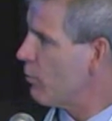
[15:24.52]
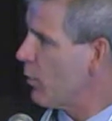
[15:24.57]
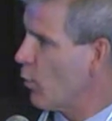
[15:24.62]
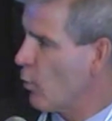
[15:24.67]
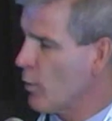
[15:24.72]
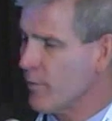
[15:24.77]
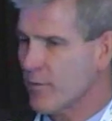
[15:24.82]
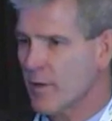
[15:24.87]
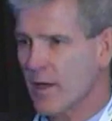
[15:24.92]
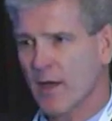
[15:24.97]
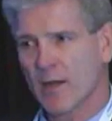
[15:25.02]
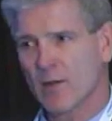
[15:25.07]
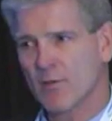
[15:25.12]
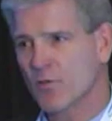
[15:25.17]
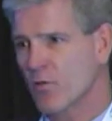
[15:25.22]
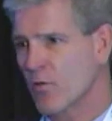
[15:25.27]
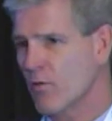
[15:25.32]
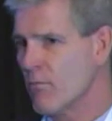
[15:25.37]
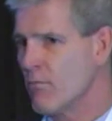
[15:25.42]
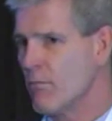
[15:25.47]
We've got a
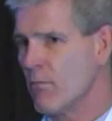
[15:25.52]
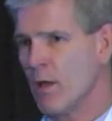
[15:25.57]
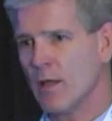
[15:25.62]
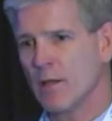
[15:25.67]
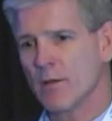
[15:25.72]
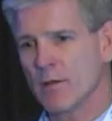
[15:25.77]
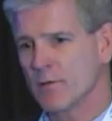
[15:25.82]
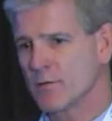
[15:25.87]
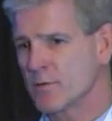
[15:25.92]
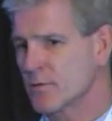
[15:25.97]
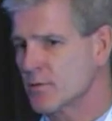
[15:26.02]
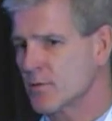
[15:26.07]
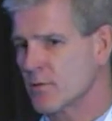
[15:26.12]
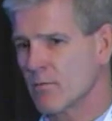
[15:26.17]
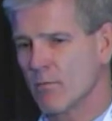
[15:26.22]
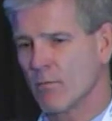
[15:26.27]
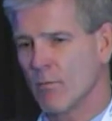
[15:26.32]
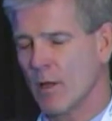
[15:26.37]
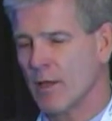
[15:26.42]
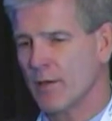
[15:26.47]

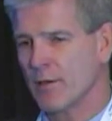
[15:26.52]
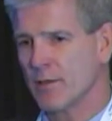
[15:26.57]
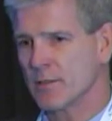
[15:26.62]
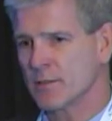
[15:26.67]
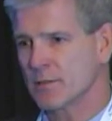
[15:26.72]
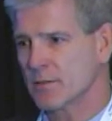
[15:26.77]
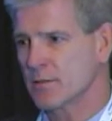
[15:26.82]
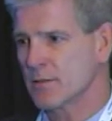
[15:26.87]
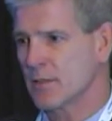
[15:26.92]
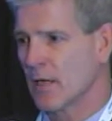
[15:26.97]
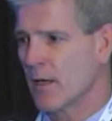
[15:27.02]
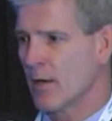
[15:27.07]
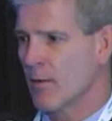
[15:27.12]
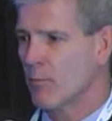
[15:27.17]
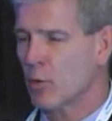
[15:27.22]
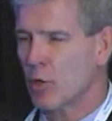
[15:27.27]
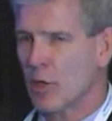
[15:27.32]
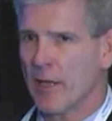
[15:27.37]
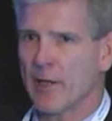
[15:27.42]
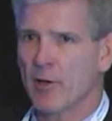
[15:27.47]
tremendous
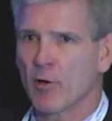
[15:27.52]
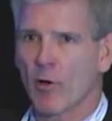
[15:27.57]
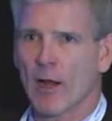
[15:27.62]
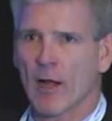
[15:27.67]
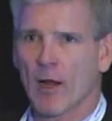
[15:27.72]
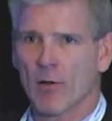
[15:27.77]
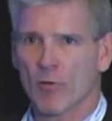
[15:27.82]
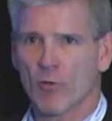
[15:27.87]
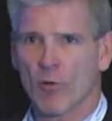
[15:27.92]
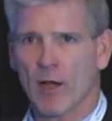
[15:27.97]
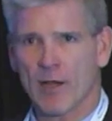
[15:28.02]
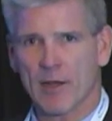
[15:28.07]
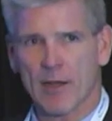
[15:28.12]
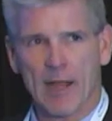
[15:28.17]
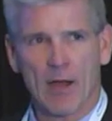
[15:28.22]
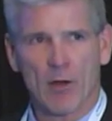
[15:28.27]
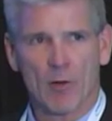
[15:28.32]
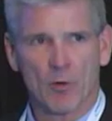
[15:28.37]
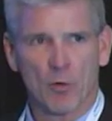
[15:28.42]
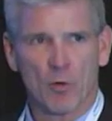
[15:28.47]
playground right
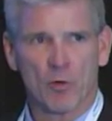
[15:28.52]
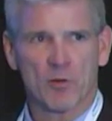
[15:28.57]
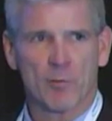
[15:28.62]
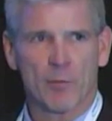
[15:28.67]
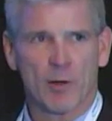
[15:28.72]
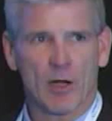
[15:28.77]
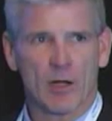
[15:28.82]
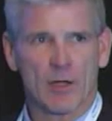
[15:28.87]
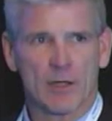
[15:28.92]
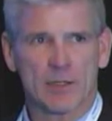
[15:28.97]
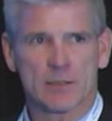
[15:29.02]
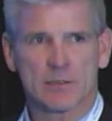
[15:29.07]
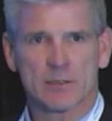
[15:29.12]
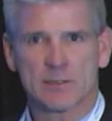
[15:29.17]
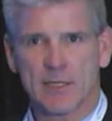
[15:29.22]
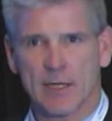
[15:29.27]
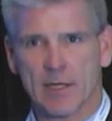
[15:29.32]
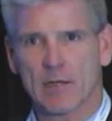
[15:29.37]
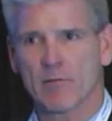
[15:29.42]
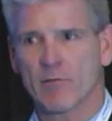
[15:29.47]
now in North America to
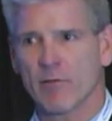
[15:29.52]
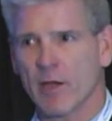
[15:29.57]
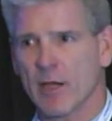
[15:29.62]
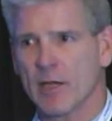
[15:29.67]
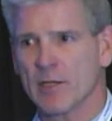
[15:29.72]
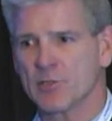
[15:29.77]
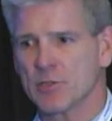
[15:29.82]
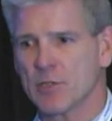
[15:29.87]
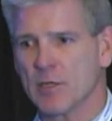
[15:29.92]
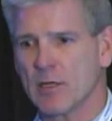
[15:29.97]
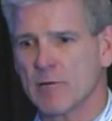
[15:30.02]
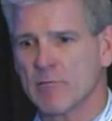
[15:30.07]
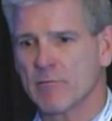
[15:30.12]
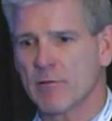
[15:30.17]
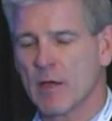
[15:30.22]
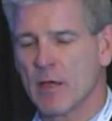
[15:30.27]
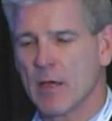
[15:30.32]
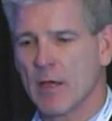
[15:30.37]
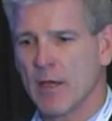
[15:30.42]
take advantage of,